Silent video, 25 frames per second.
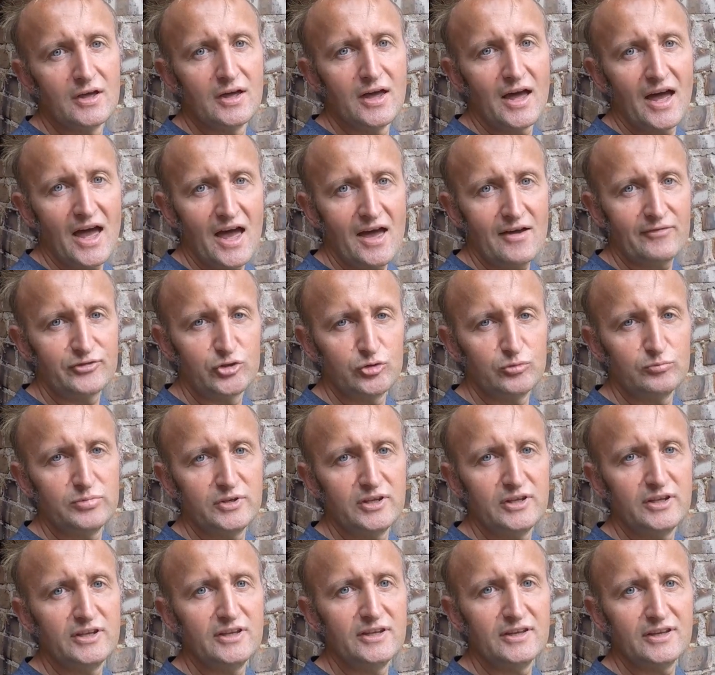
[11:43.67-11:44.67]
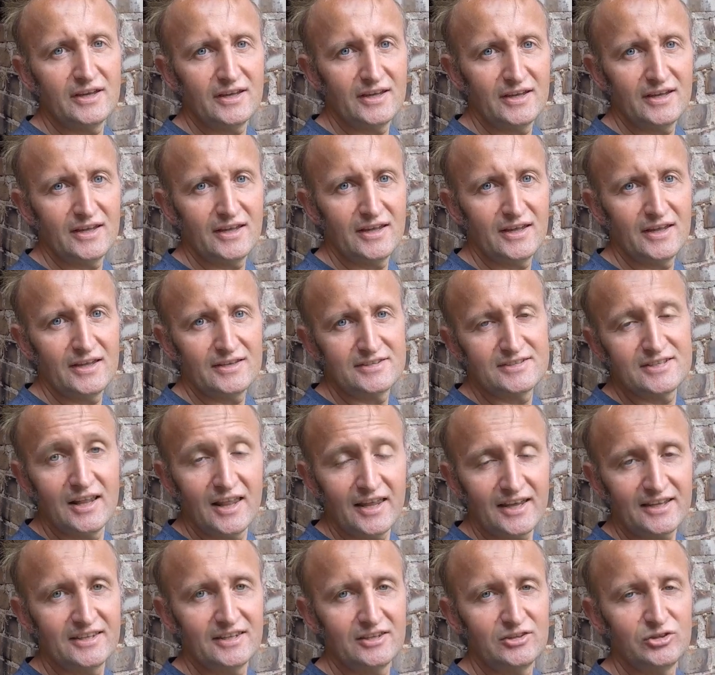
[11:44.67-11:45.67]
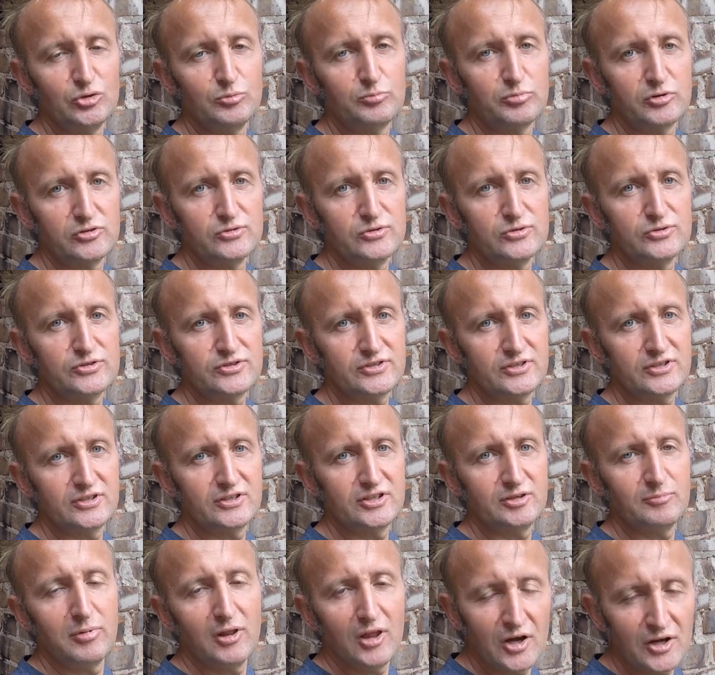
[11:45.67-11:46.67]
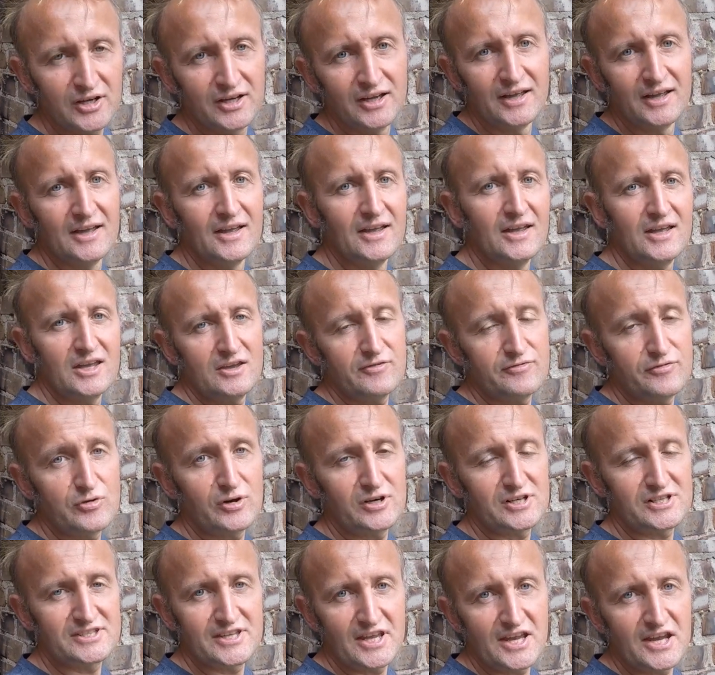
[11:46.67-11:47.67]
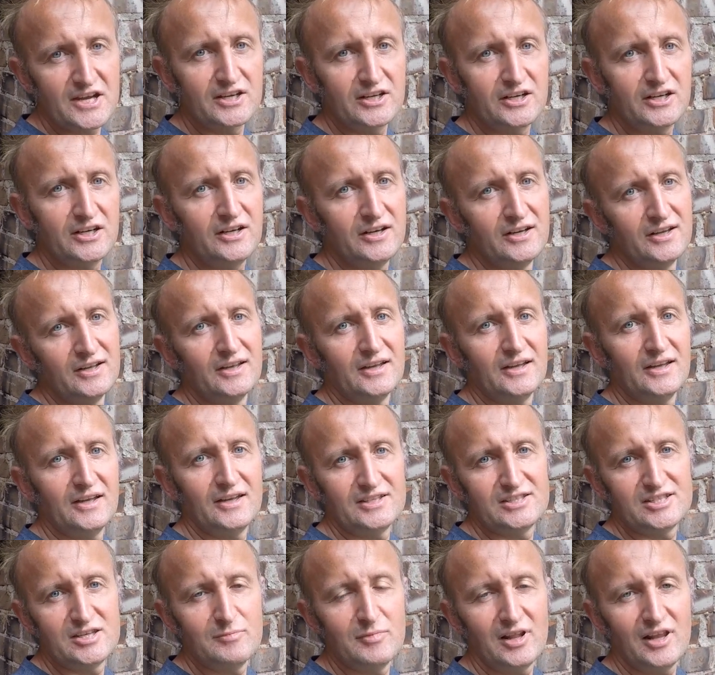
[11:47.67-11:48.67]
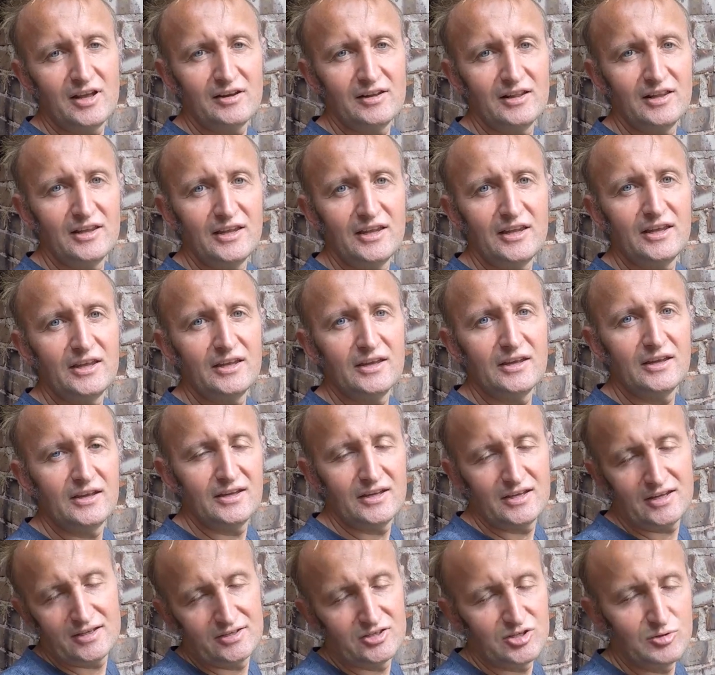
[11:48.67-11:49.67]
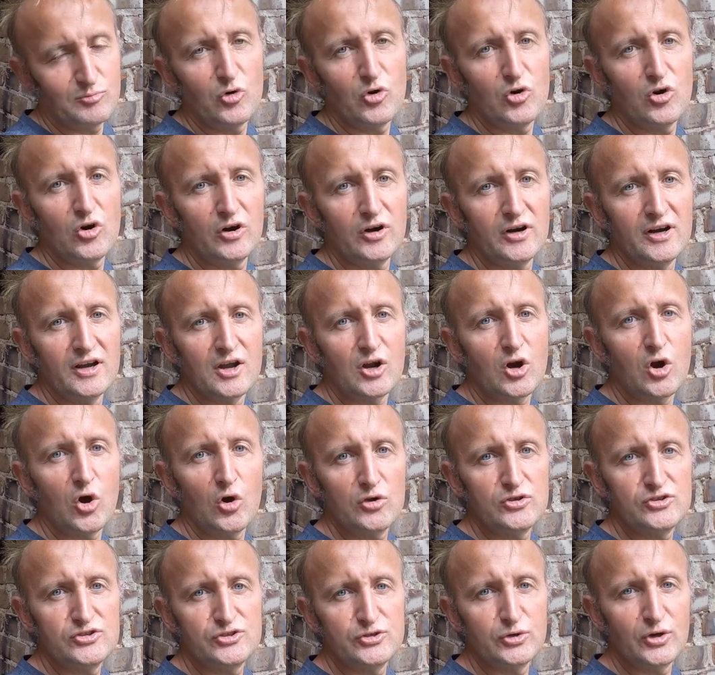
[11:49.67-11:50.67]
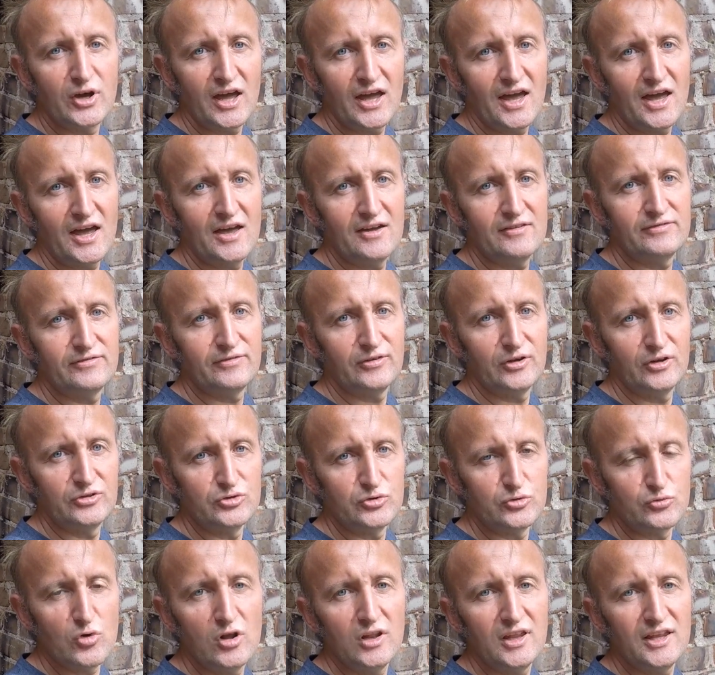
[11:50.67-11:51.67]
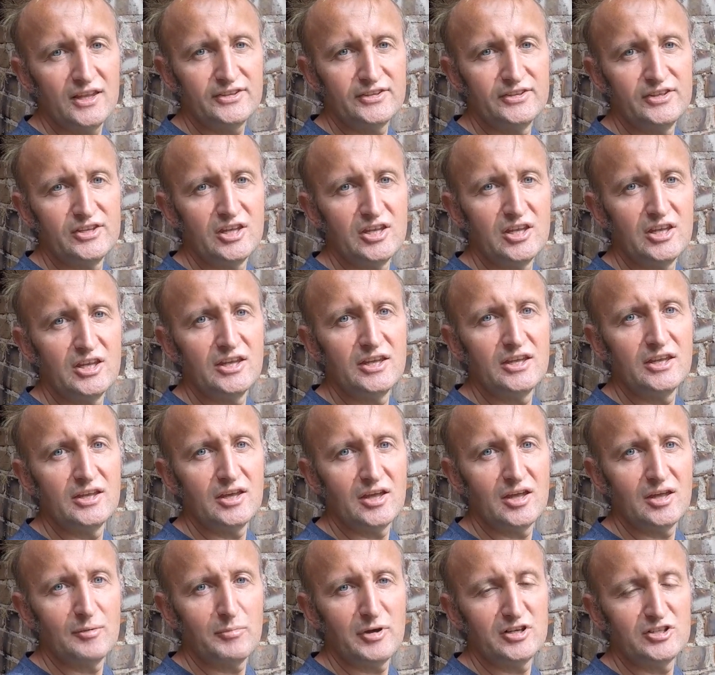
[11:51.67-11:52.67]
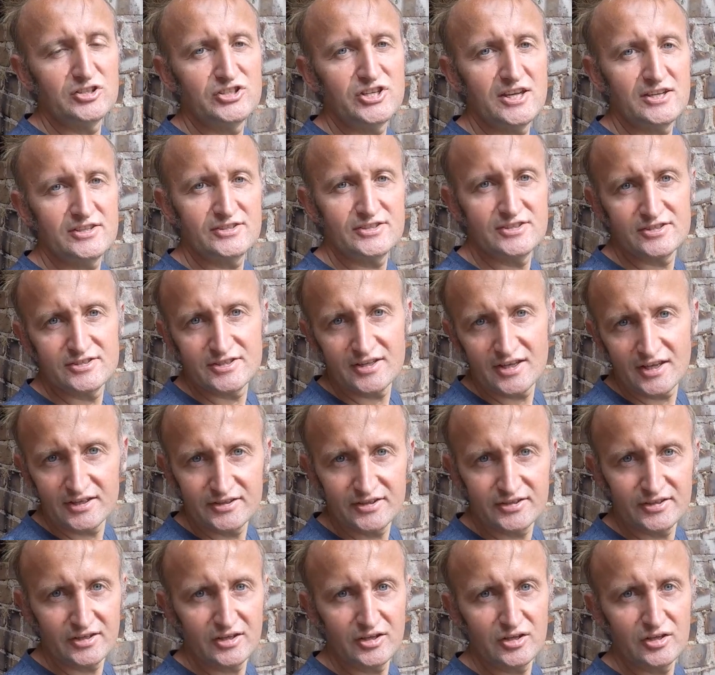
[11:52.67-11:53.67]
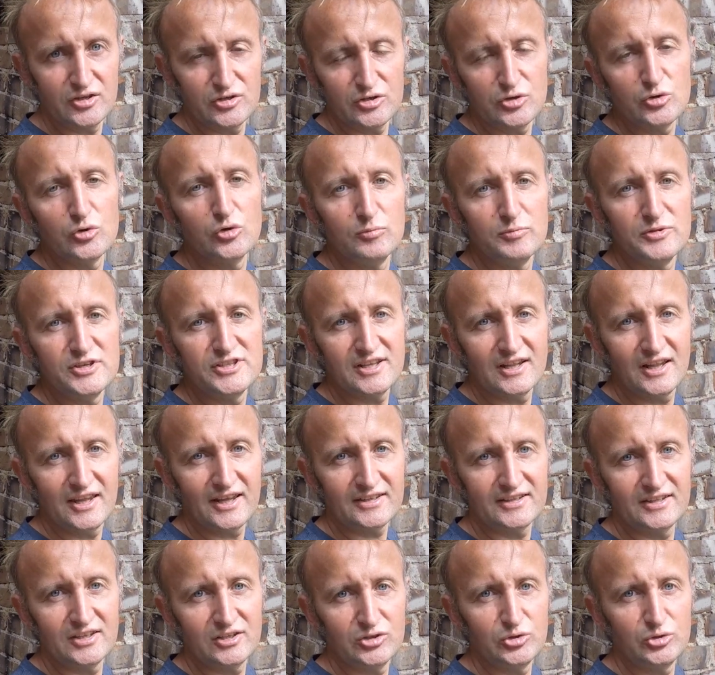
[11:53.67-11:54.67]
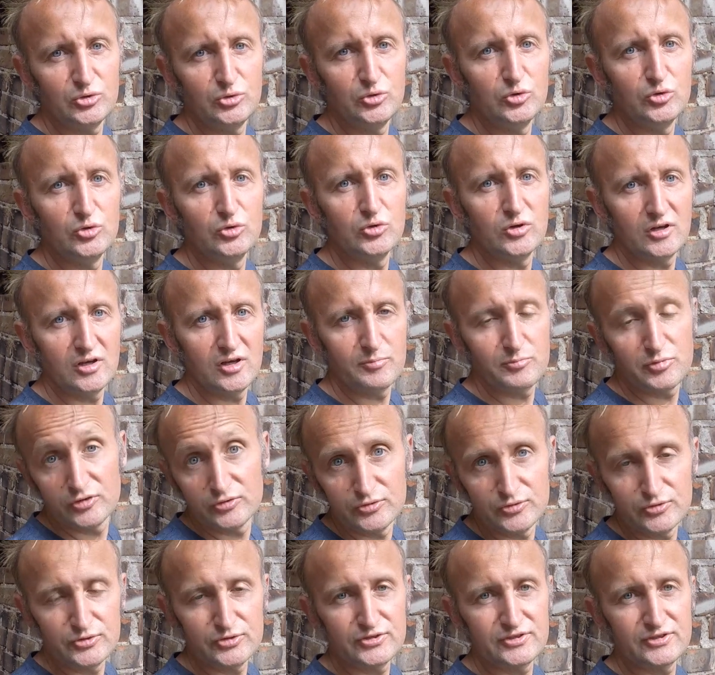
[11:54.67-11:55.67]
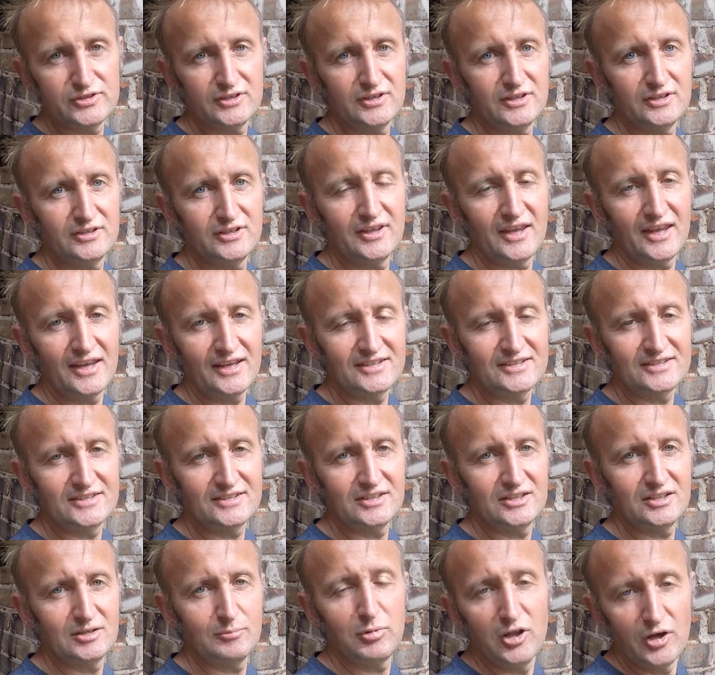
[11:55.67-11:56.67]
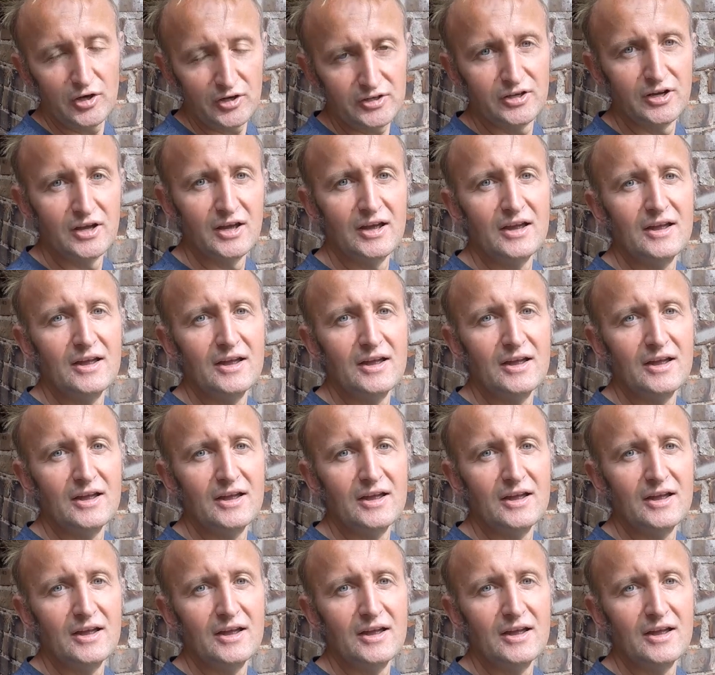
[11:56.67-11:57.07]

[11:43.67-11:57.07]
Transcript: have to be uh, selected to produce uh, the block if you are a staker uh, similarly uh, the more coins you have on your wallet the uh, better chances that uh, you'll be selected to produce the next block